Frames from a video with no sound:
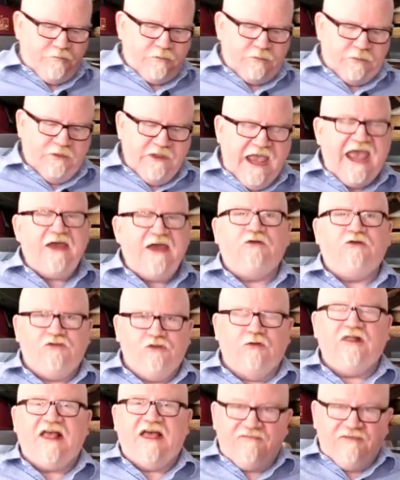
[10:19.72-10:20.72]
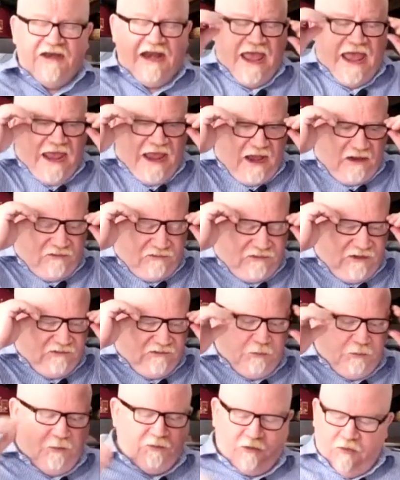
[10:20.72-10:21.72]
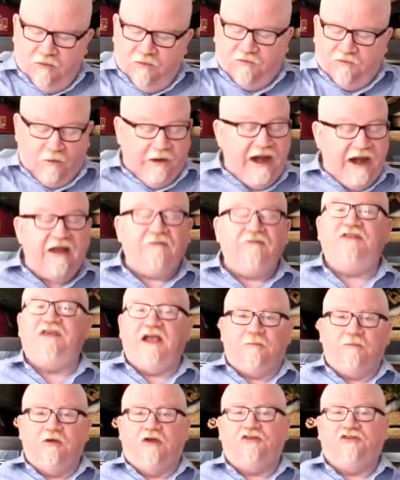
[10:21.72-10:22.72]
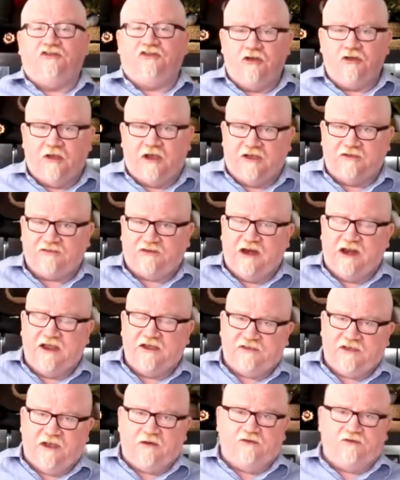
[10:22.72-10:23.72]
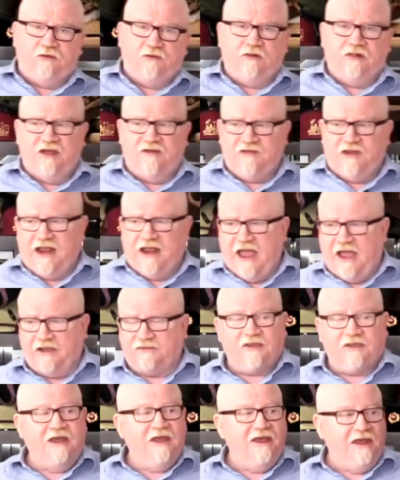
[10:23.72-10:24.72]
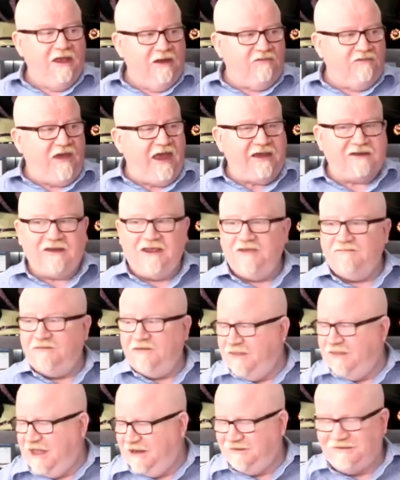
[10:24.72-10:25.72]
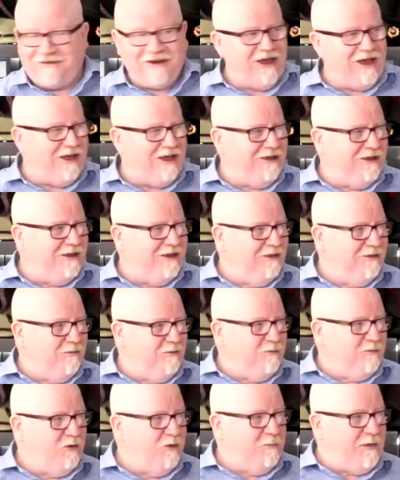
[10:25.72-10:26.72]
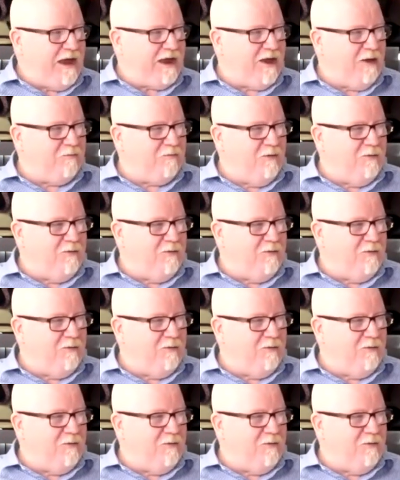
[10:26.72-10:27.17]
the 802.11ax is what we're going for. And everything I'm going to show you guys today is 802.11ax. In fact, even that, let me put it back up one